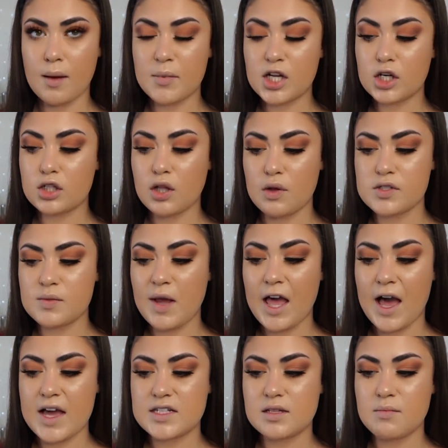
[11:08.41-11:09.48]
I'm going to close my
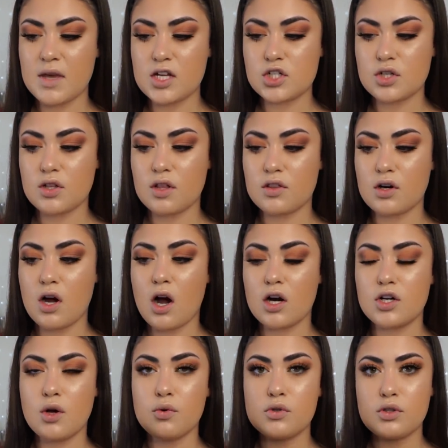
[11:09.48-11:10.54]
eyes and make sure that there
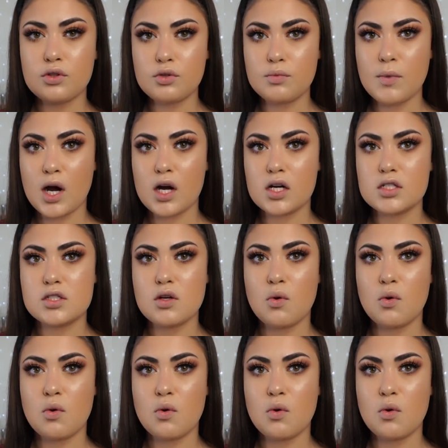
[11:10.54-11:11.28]
are no glue marks